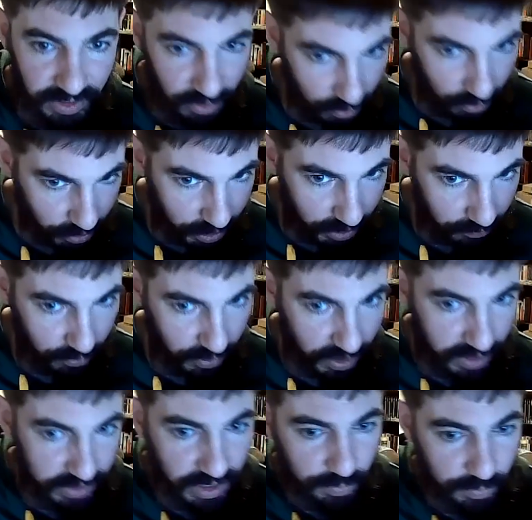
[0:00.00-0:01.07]
looking for
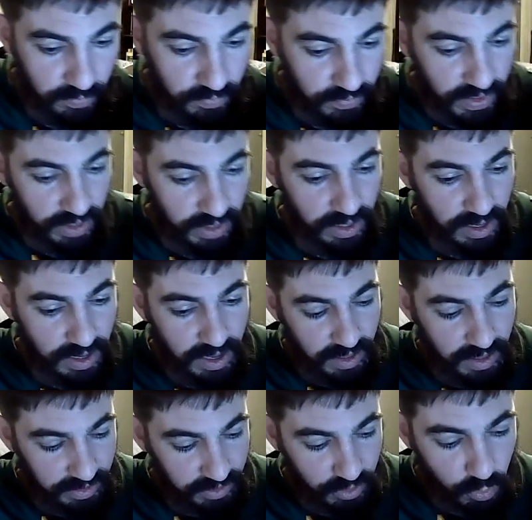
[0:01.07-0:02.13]
that type of thing,
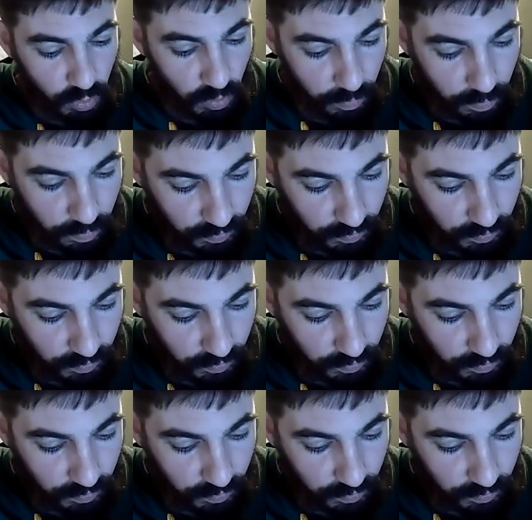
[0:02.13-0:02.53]
you are